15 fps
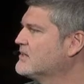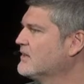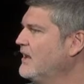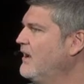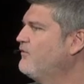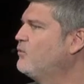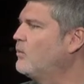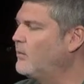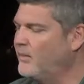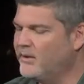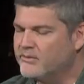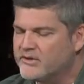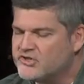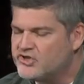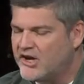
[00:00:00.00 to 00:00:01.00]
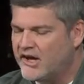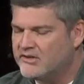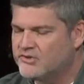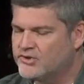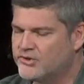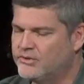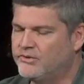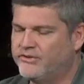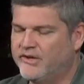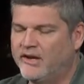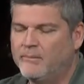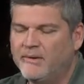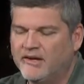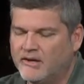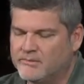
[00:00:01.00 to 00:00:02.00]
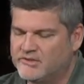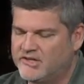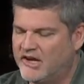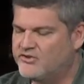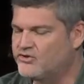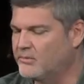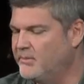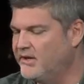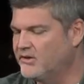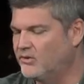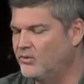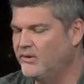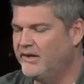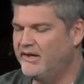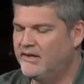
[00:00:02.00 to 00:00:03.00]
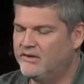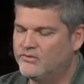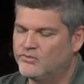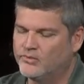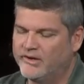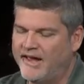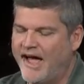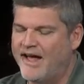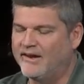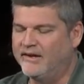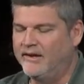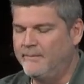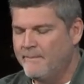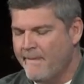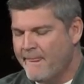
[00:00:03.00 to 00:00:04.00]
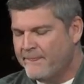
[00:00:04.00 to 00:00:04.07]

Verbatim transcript: is left when we reject truth and it becomes detrimental in reality.